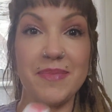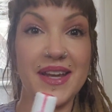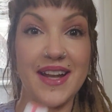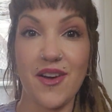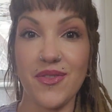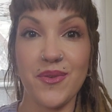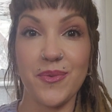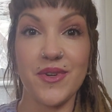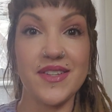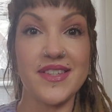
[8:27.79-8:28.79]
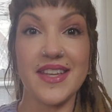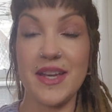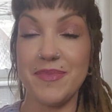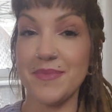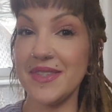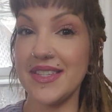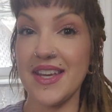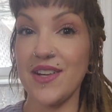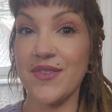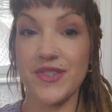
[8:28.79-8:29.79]
being out in the woods, keep the
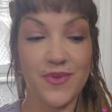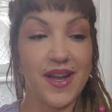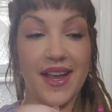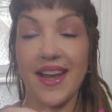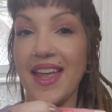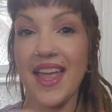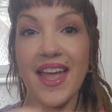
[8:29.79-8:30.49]
mosquitoes away,